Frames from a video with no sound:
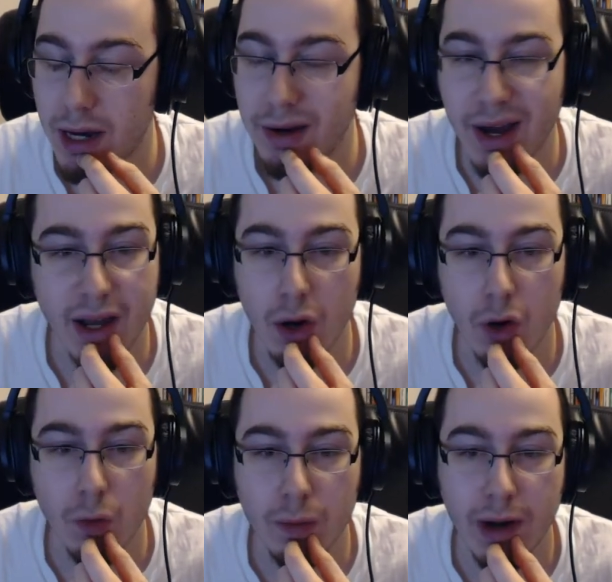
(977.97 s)
I
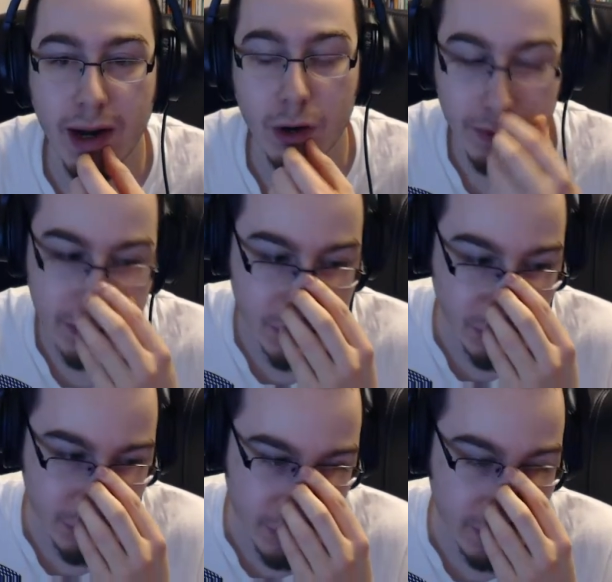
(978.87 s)
hope his
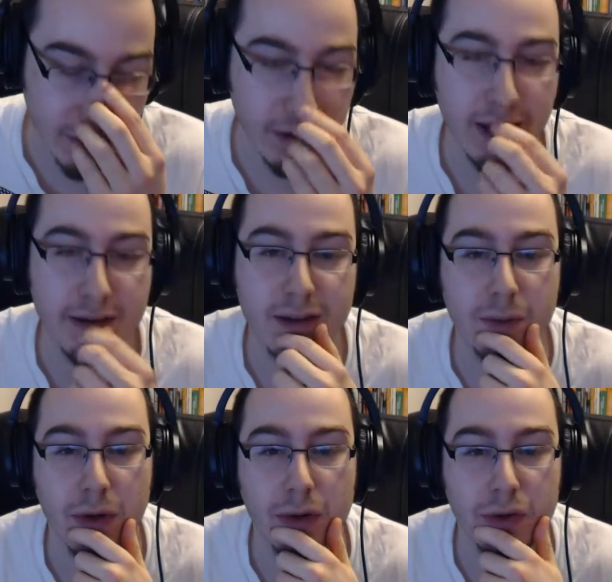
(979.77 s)
truth gets
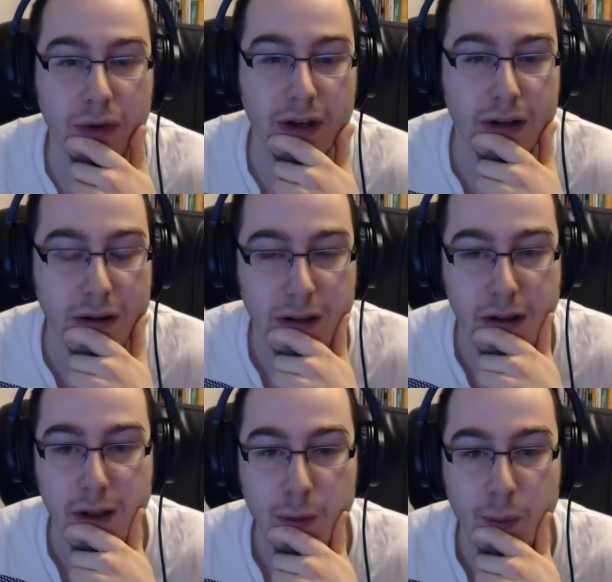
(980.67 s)
exposed, right?
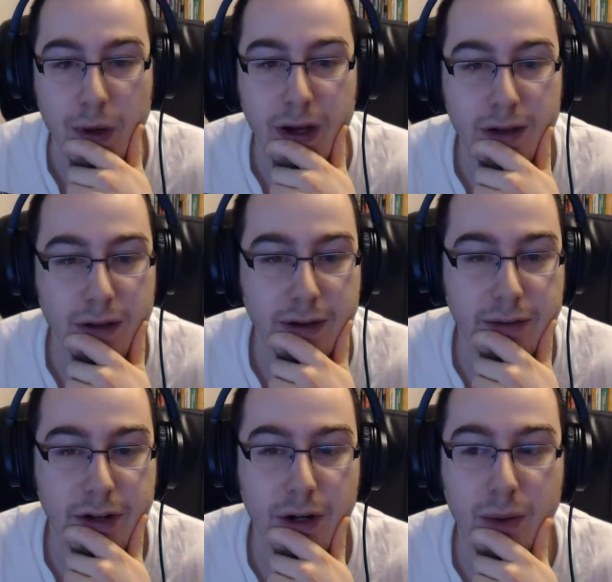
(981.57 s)
But you
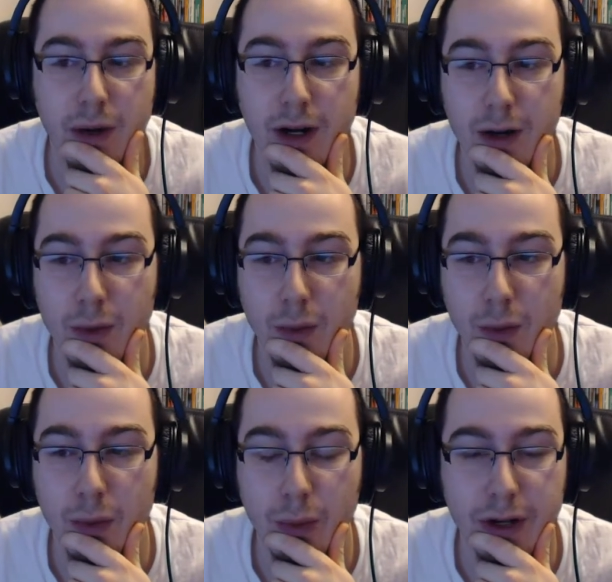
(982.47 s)
never know.
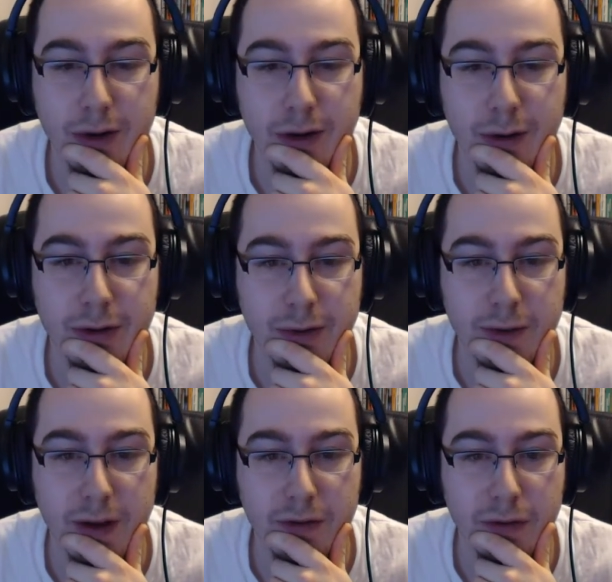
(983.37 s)
We don't know what to
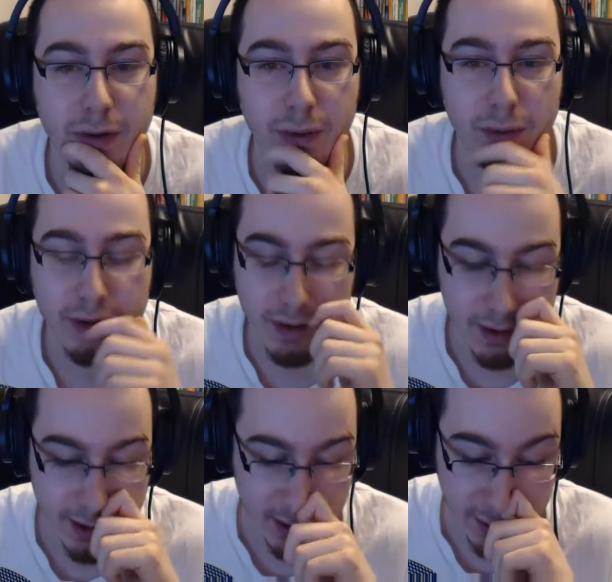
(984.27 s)
expect for the rest of
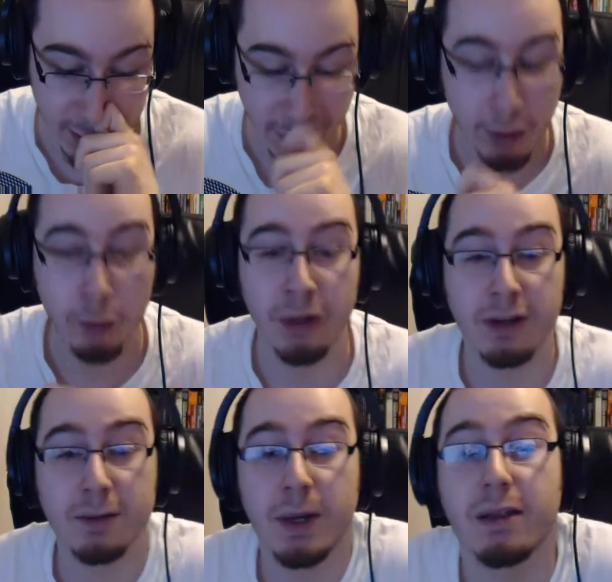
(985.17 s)
the season. We
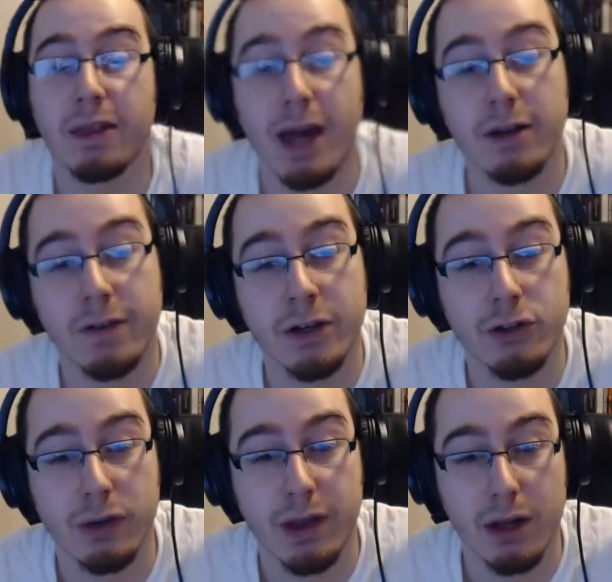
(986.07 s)
expect that
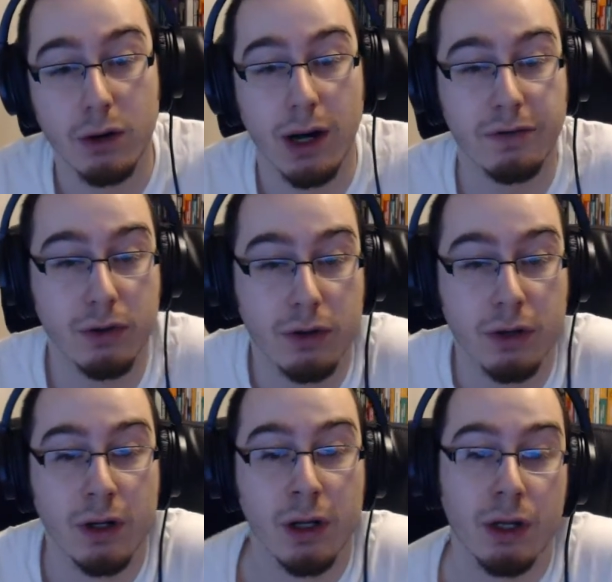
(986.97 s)
eventually they go
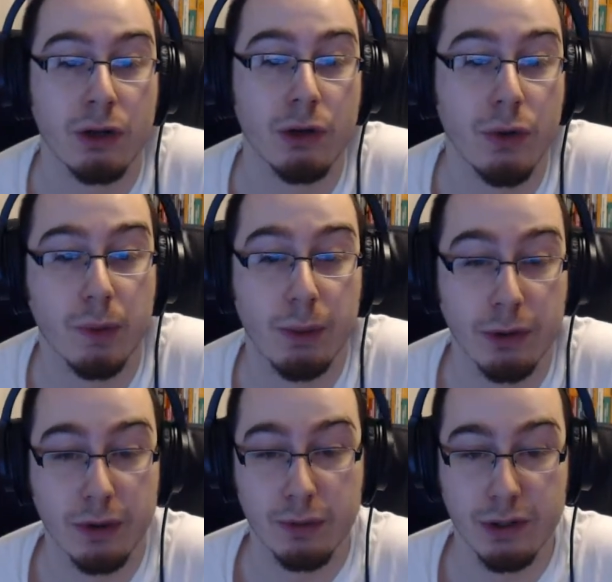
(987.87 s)
after, the
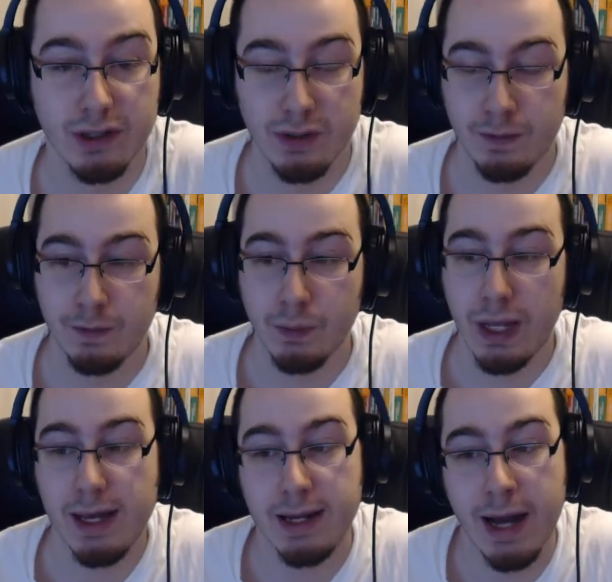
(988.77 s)
people in the prison.
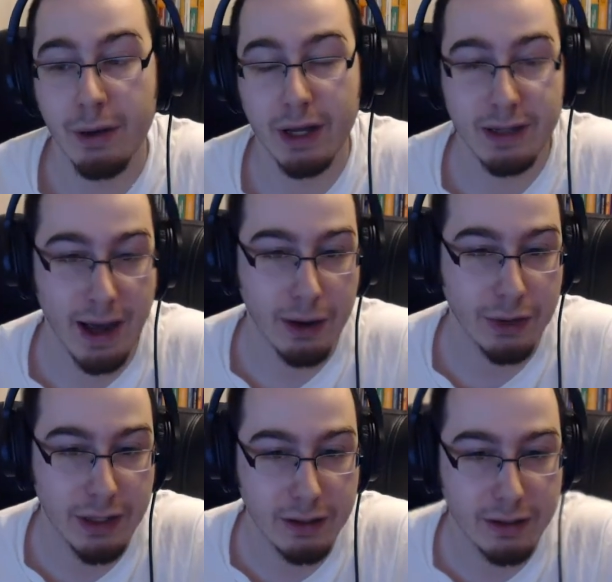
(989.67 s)
And now that
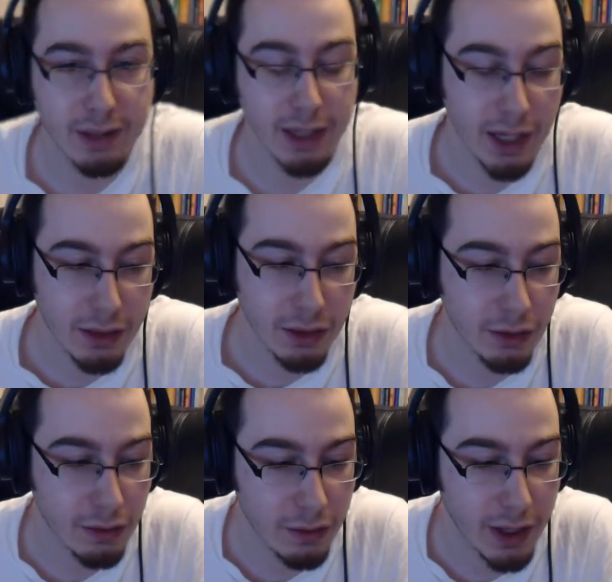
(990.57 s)

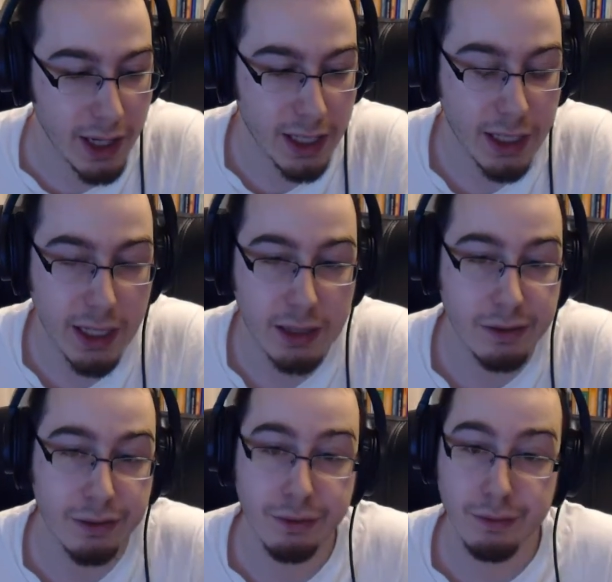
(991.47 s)
Tyrese and
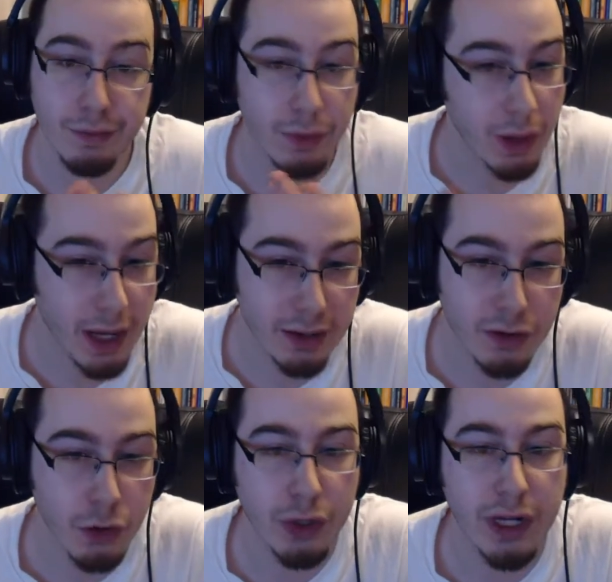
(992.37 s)
his, I
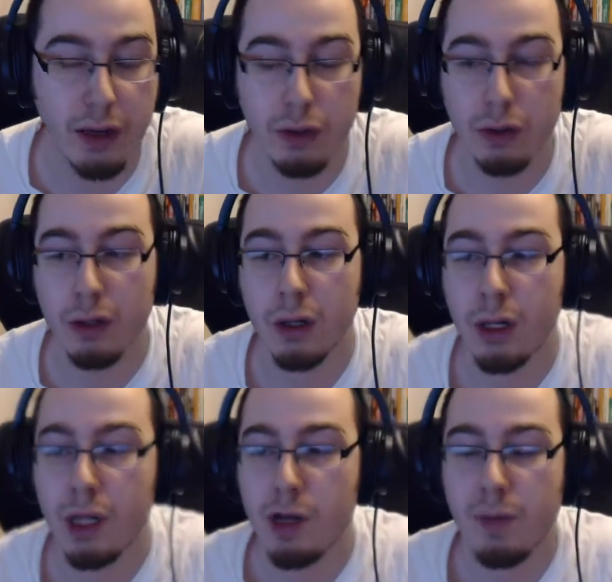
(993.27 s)
guess, 3 other
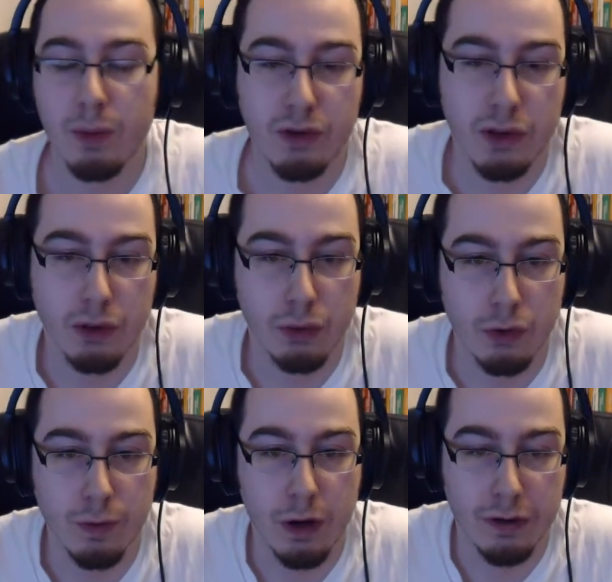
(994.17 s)
members of the
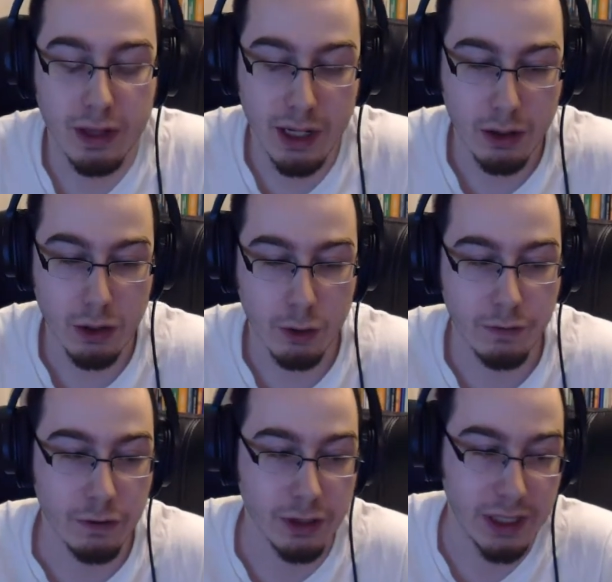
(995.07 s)
group are there,
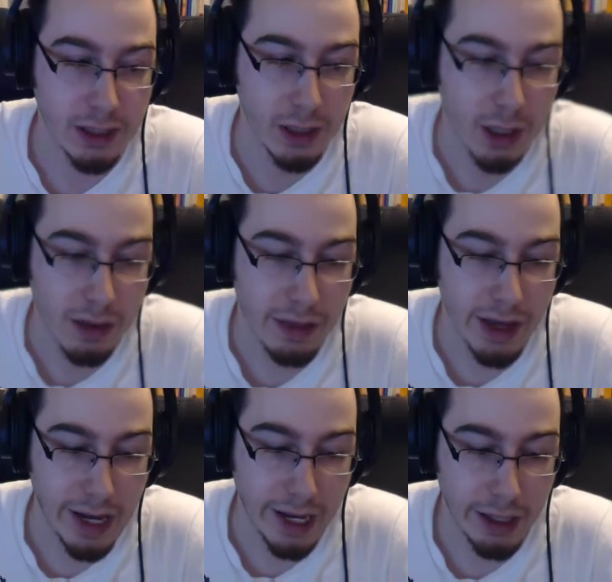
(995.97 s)
hopefully
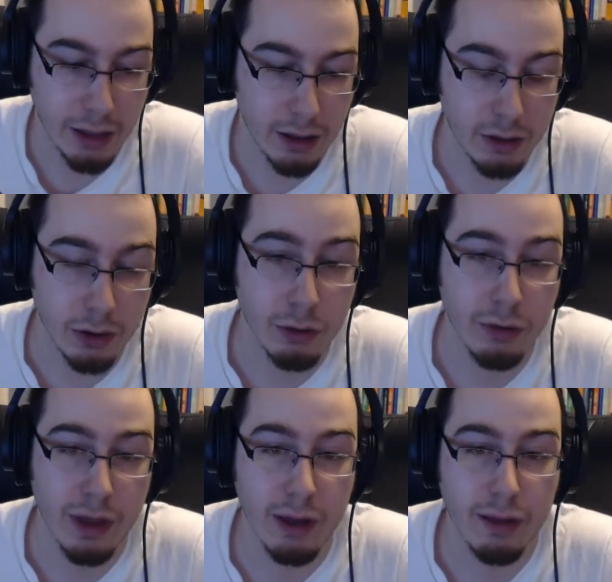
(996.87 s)
that,
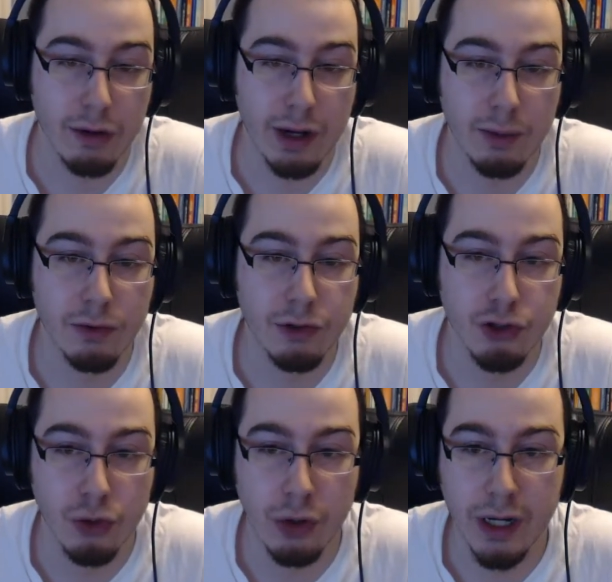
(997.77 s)
they're able to
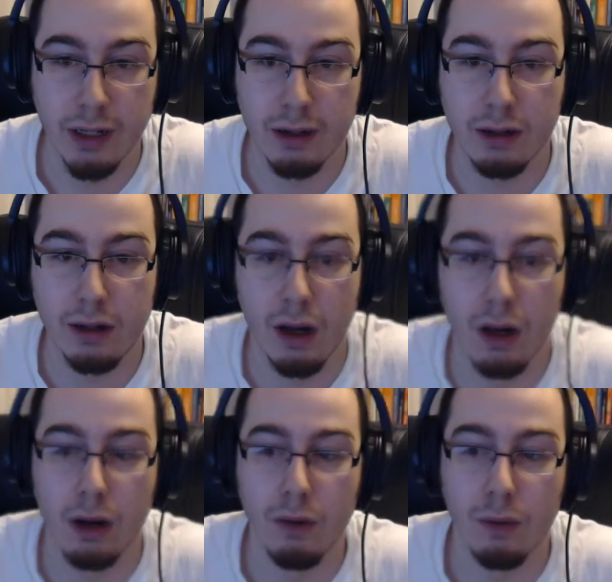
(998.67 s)
join
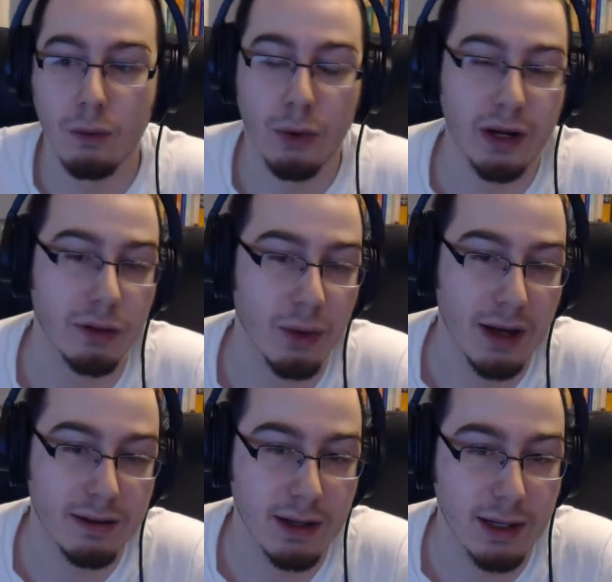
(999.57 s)
Rick and the
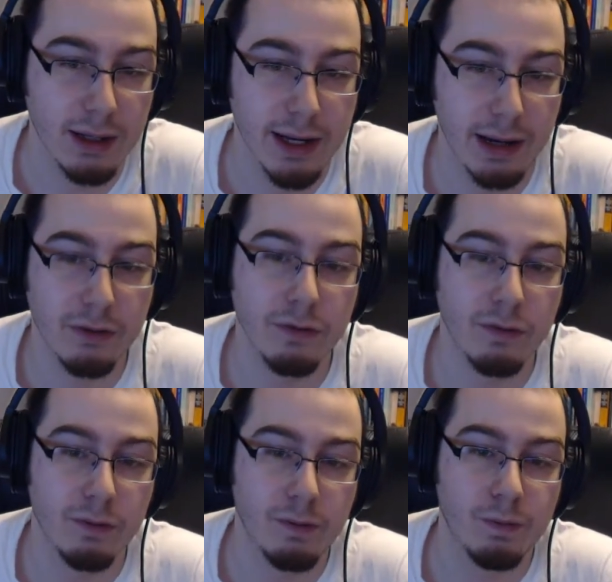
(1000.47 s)
rest and kind of